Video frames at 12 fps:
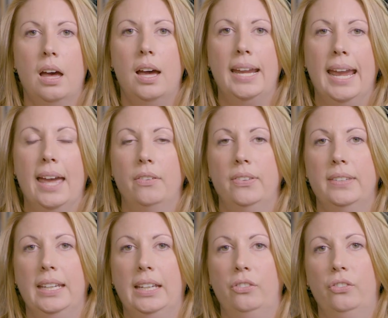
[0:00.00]
I have
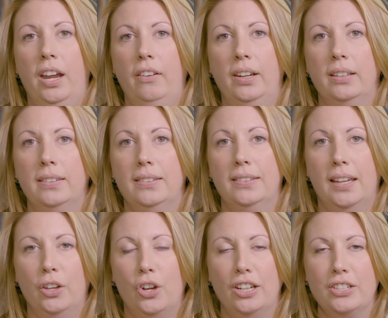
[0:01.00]
seen various
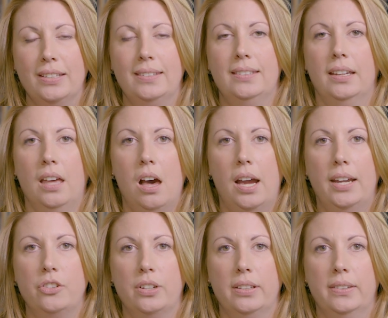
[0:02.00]
psychologists,
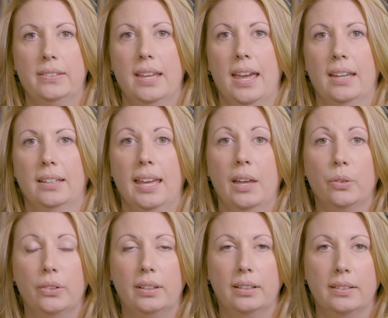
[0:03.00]
psychiatrists and
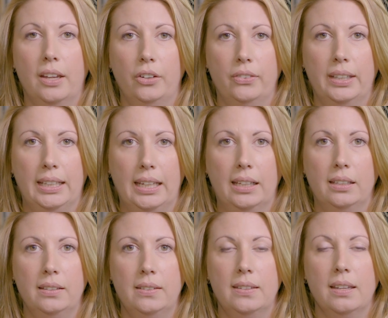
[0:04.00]
counsellors over the
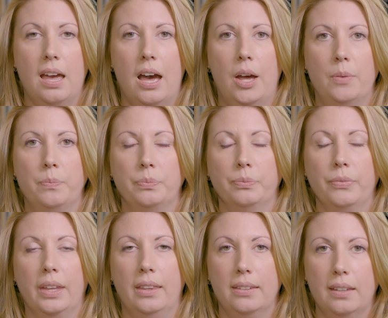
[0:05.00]
years.
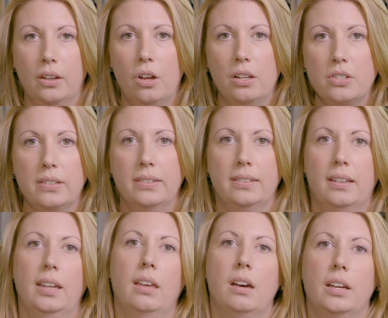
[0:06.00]
The psychologists and
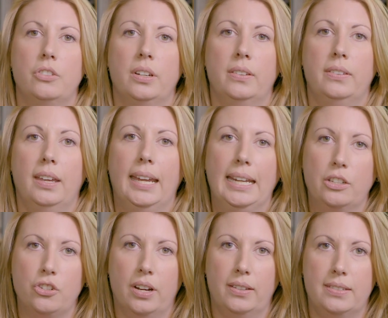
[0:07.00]
psychiatrists are
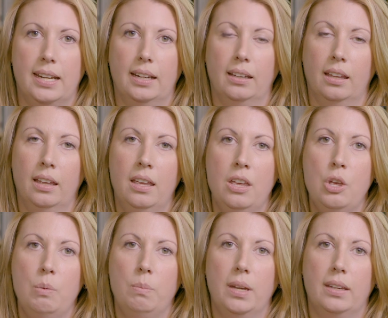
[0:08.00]
interesting
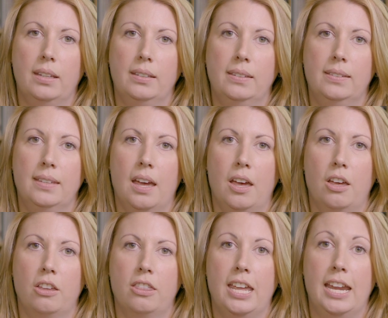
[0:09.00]
because
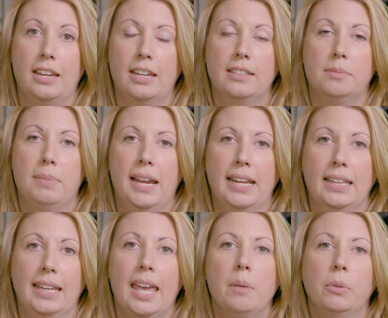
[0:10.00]
they explain the
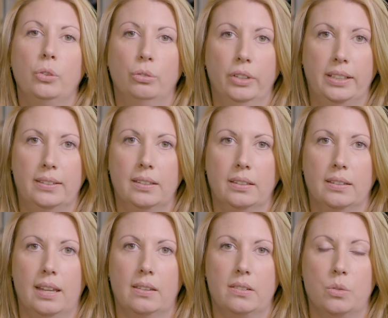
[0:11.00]
chemical reasons
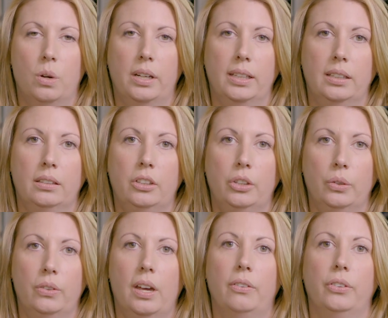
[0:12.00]
as to why you
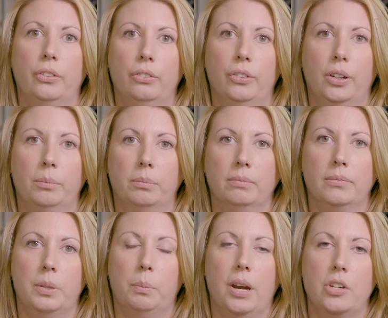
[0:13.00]
suffer from
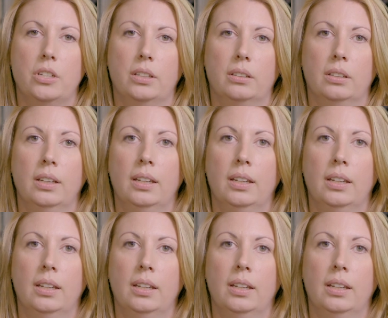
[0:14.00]
depression.